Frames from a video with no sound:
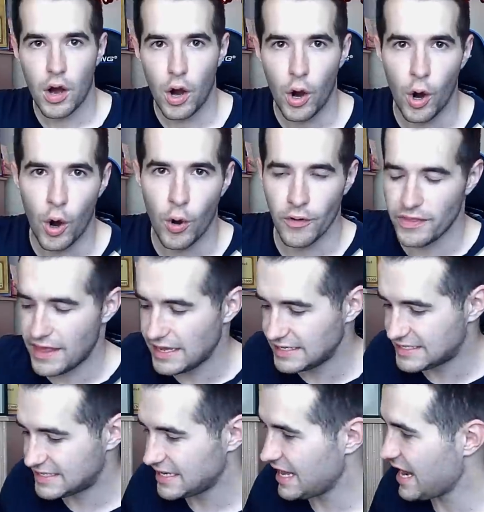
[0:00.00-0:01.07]
Oh, and they
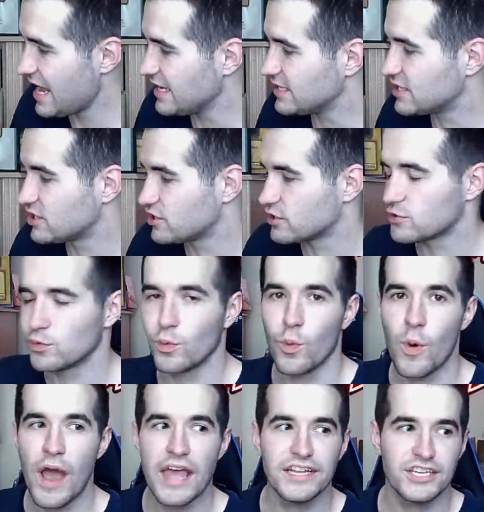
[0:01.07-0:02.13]
sent a
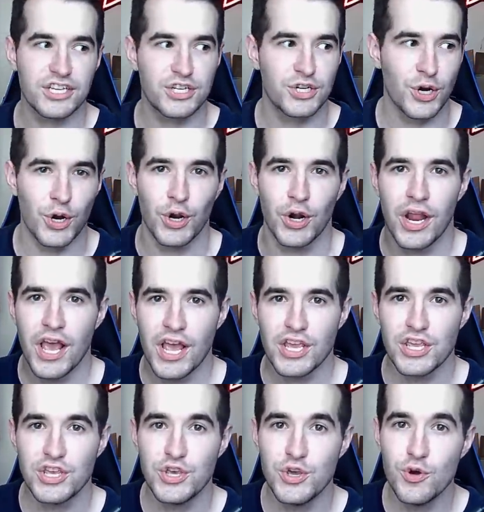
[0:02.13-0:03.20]
sweatshirt.
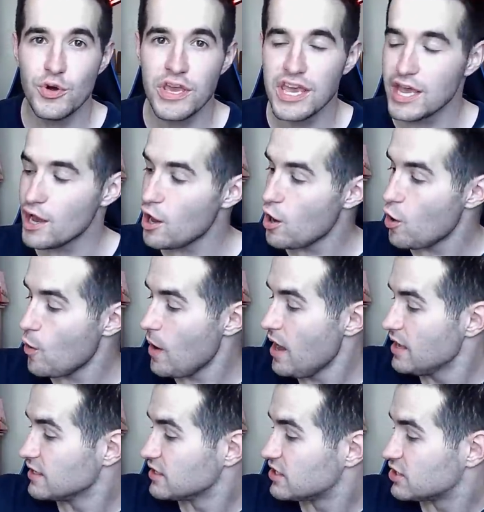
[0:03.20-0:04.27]
Yu-Gi-Oh!
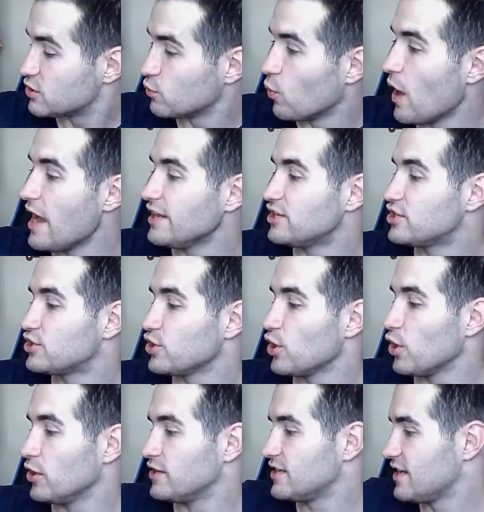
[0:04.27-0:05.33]

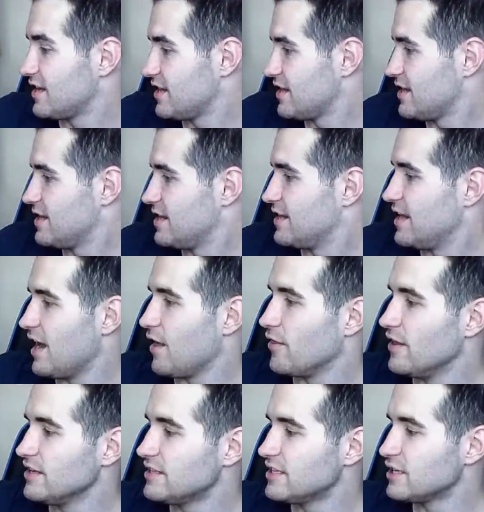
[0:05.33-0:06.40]
sweatshirt. Now,
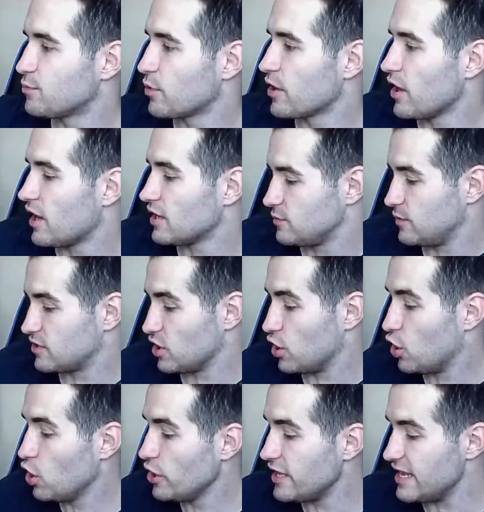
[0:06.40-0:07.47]
this is pretty awesome. It's a
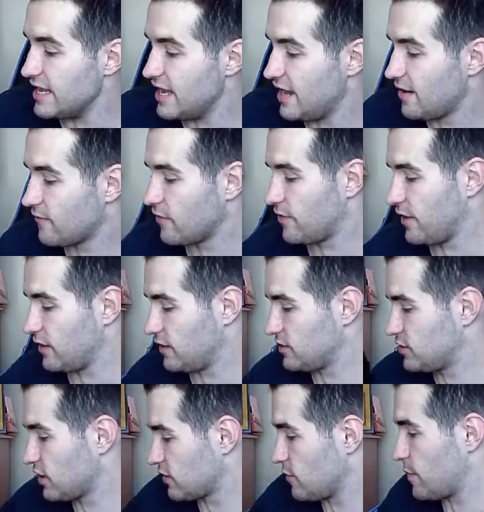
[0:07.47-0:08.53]
hoodie and everything. Let's
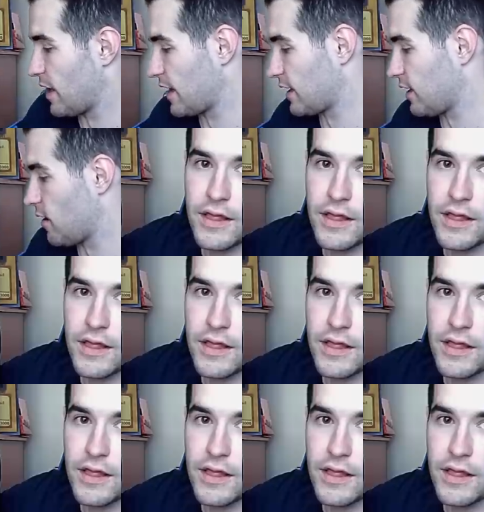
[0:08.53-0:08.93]
check the back out.